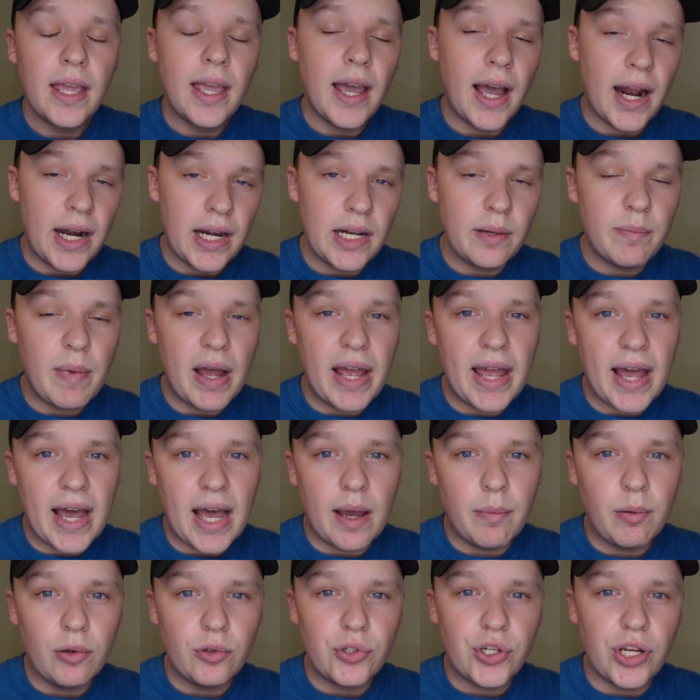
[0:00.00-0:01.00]
I need my
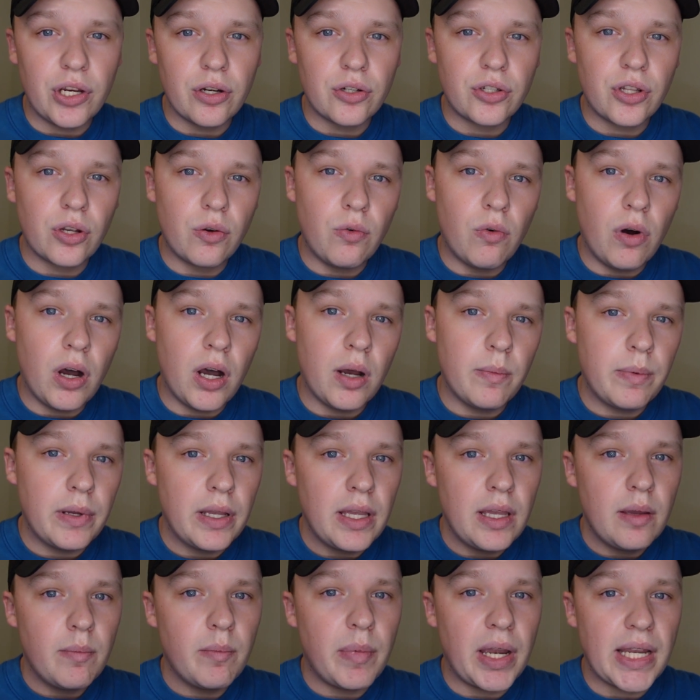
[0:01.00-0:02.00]
Apple shares to go up
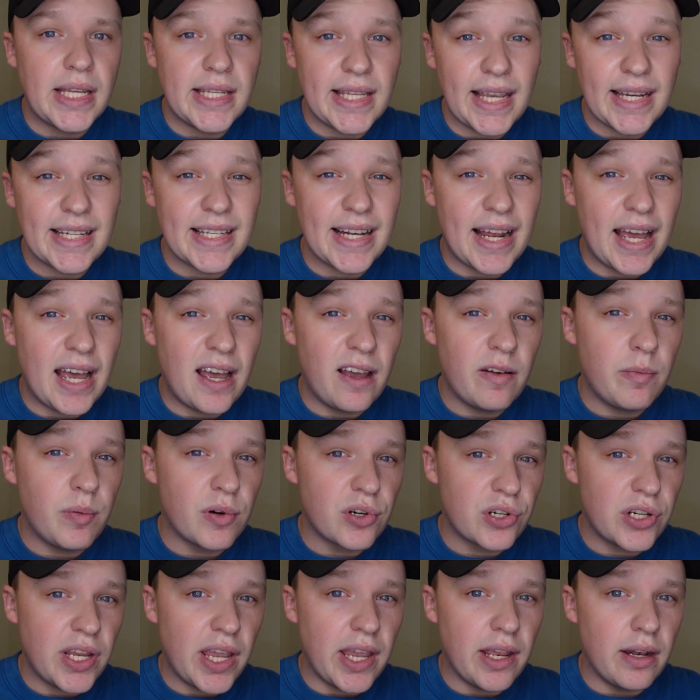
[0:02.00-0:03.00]
by
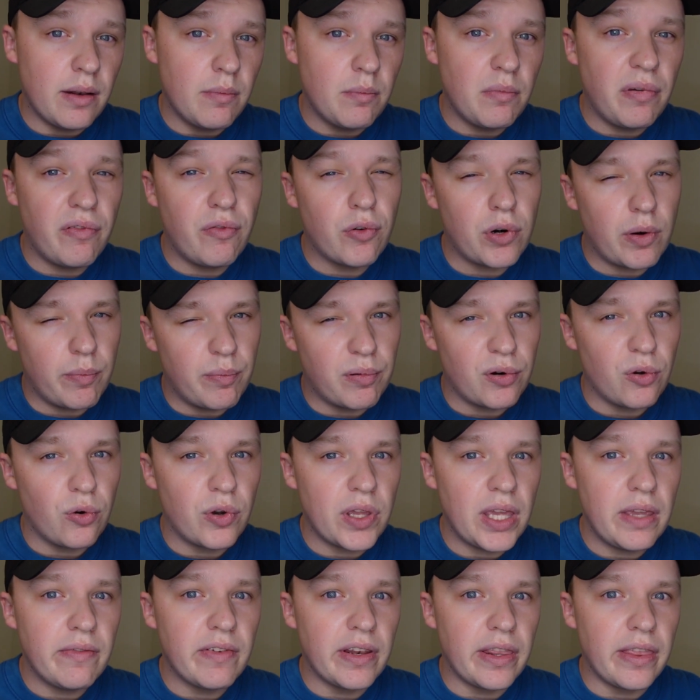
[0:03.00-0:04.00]
6.5% before I broke
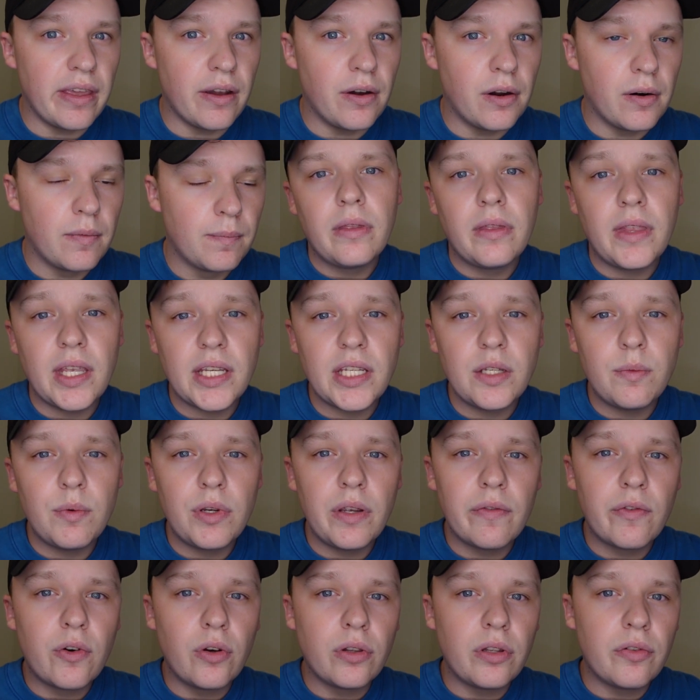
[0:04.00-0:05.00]
even there. This is where
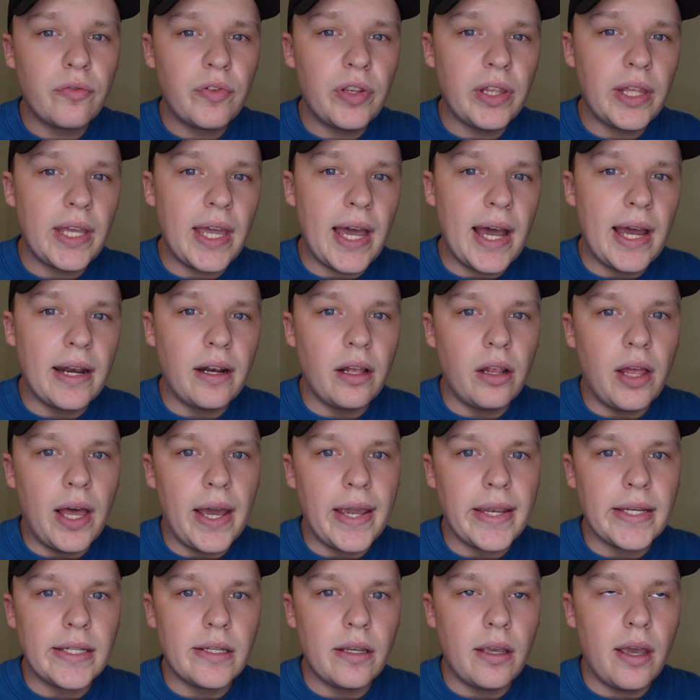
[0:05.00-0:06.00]
you've got to really analyse